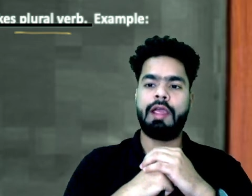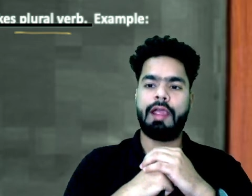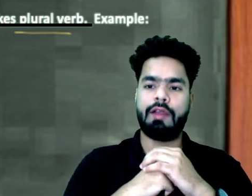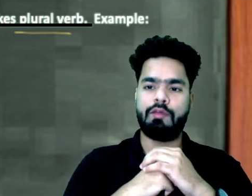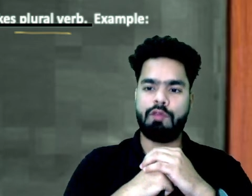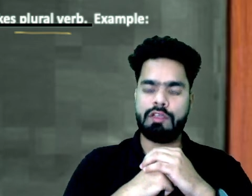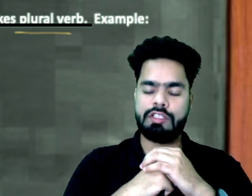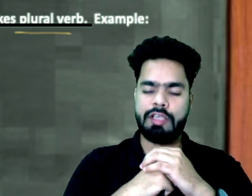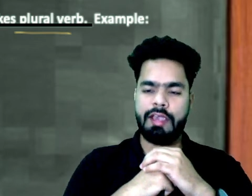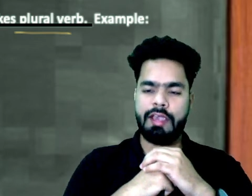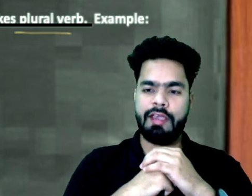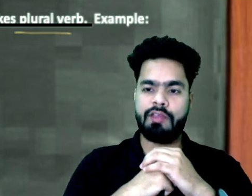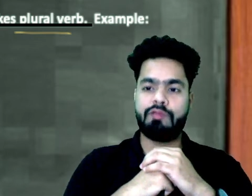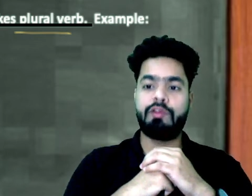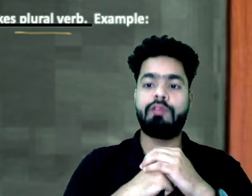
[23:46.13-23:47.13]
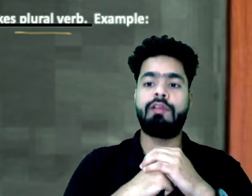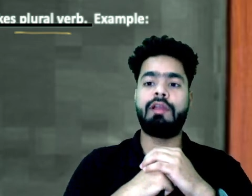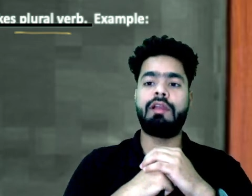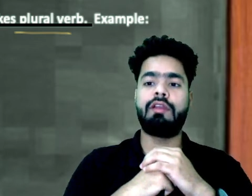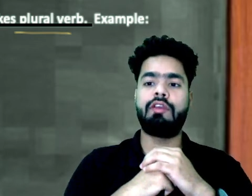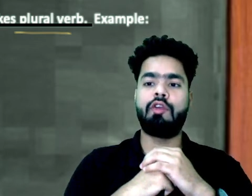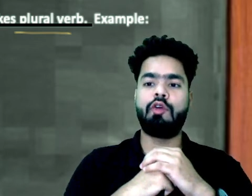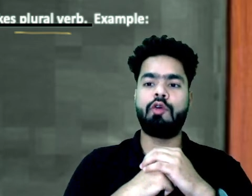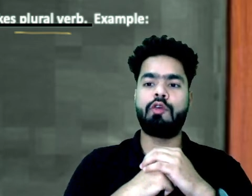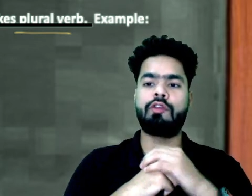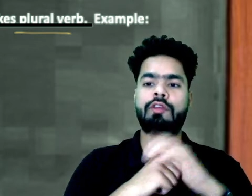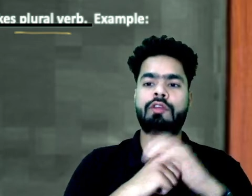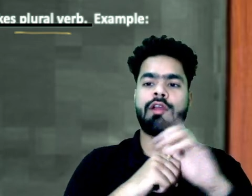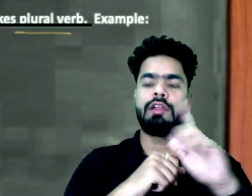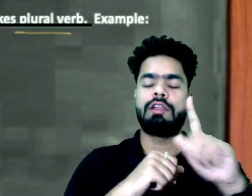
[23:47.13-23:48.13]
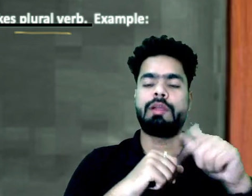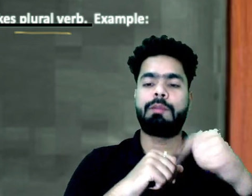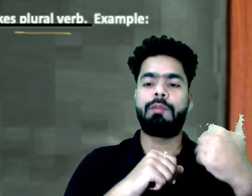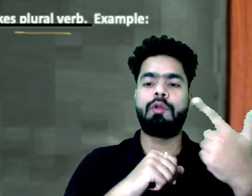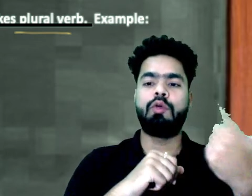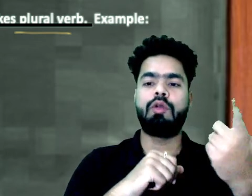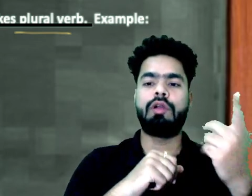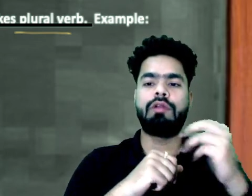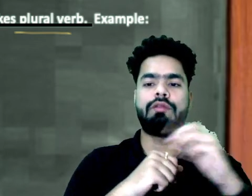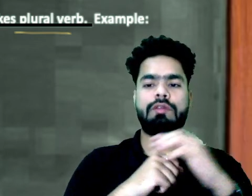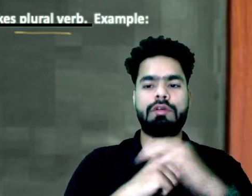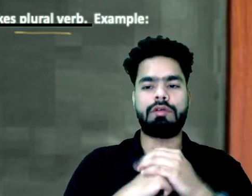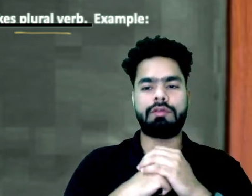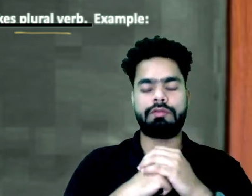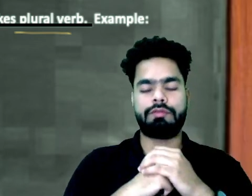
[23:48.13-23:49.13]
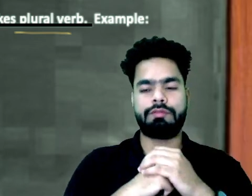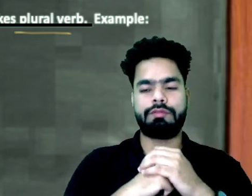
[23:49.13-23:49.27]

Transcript: which case we will use the plural verb.